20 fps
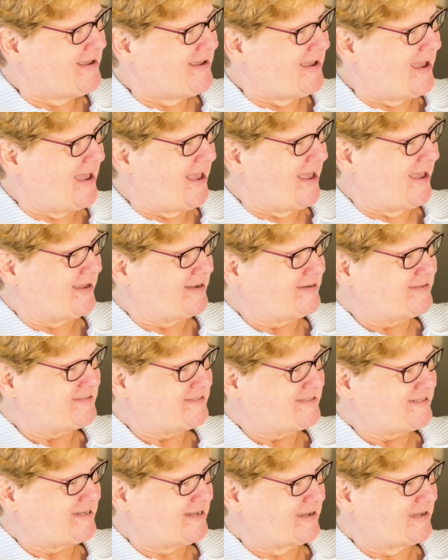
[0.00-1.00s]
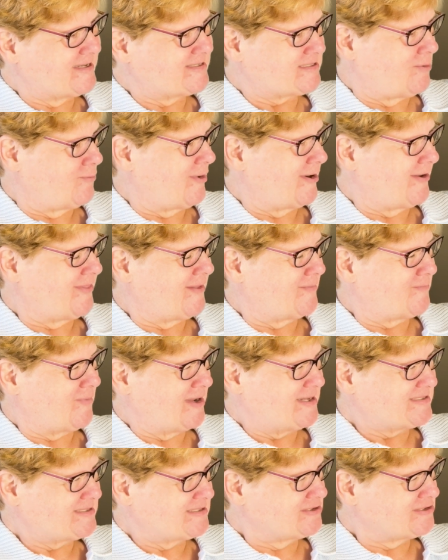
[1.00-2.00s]
and because I wanted them
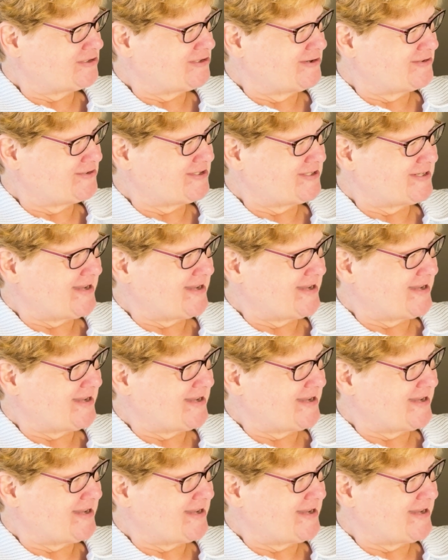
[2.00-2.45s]
raised in church,